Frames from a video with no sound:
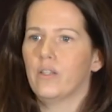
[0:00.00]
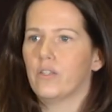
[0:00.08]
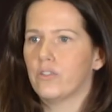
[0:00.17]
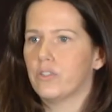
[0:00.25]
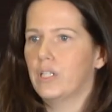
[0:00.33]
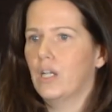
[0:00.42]

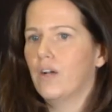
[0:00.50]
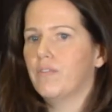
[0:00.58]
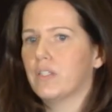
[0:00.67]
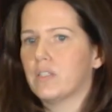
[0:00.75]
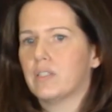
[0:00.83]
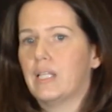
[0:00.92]
There's the
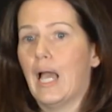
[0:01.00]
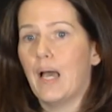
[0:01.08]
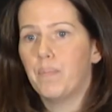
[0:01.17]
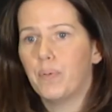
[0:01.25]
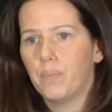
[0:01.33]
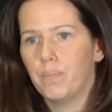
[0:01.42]
obvious
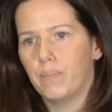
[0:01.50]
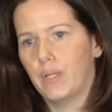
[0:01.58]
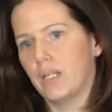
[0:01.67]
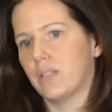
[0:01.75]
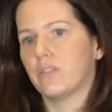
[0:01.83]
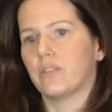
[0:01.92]
gap
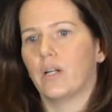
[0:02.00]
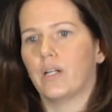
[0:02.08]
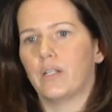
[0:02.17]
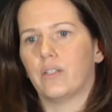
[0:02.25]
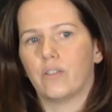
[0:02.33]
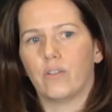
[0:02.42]
that it's
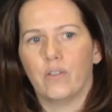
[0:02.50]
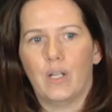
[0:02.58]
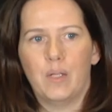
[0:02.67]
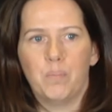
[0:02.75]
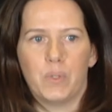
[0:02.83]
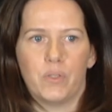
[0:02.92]
starting to
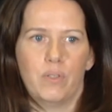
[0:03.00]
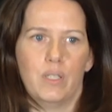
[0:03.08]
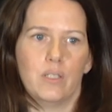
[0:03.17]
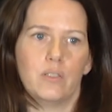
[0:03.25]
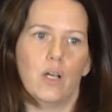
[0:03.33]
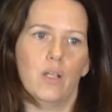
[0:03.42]
create between
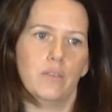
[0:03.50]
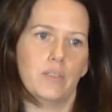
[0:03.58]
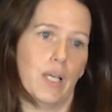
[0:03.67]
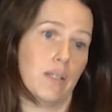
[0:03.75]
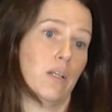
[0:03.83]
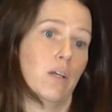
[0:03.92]
the
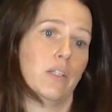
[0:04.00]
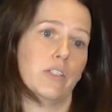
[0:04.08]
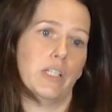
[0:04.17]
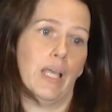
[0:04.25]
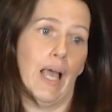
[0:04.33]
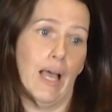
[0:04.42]

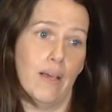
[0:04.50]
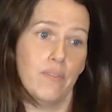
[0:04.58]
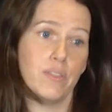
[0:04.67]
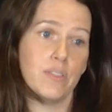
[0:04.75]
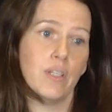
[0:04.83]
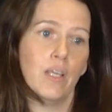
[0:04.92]
technology
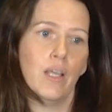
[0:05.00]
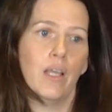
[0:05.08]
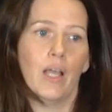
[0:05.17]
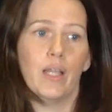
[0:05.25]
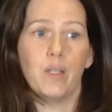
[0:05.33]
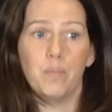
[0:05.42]
haves
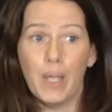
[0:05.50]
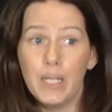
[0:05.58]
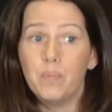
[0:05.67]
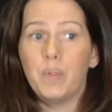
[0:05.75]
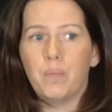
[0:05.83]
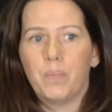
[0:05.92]
and the
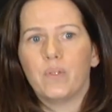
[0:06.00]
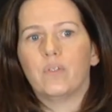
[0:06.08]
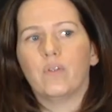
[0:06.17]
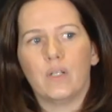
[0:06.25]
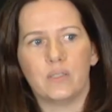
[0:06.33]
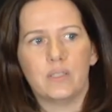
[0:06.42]
many people who
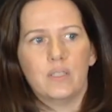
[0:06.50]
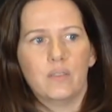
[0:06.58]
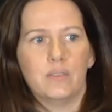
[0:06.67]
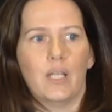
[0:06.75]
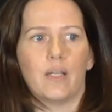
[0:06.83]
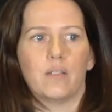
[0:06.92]
are still
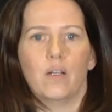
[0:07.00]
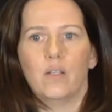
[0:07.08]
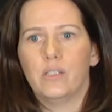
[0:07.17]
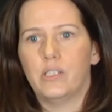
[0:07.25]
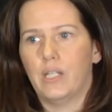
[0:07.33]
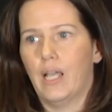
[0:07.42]

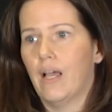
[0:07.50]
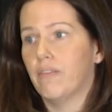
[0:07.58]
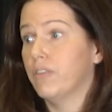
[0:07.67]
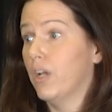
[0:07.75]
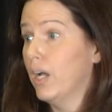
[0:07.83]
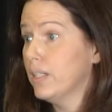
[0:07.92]
technology
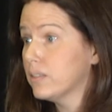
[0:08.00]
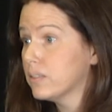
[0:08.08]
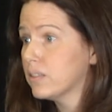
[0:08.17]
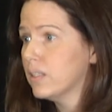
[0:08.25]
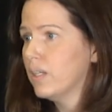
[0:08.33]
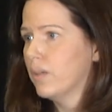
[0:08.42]

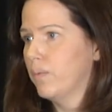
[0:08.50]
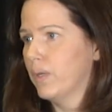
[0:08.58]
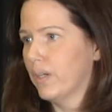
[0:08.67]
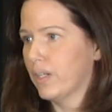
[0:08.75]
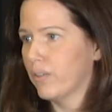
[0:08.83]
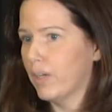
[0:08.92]
have-nots. We
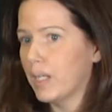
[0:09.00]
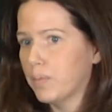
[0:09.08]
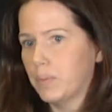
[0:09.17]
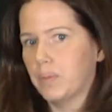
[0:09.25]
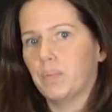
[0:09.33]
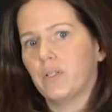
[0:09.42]
are
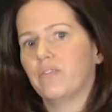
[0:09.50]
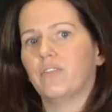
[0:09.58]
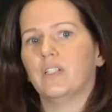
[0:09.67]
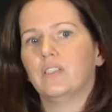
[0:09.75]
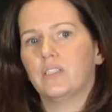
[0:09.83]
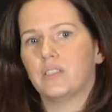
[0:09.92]
incredibly
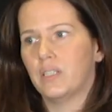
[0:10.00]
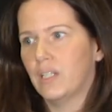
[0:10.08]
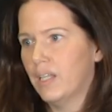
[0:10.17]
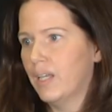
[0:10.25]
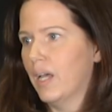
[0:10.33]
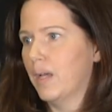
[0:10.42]
privileged
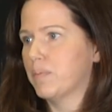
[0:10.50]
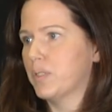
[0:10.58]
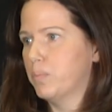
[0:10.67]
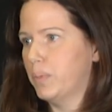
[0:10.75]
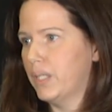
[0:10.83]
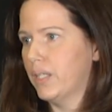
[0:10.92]
um,
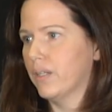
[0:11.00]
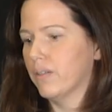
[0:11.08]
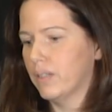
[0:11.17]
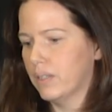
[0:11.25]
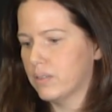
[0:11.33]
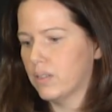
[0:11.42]
to be here
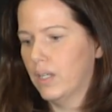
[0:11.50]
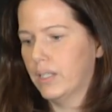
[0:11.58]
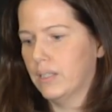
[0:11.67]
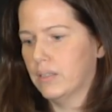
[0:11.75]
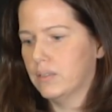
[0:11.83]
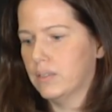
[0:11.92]
in this
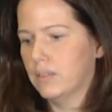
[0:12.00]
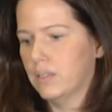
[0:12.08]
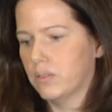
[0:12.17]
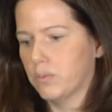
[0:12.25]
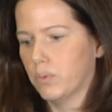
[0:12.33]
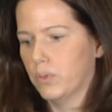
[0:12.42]
audience, in
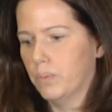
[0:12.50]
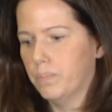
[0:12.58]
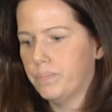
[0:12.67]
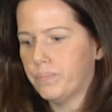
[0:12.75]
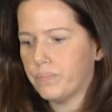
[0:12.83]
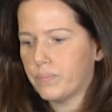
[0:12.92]
this room.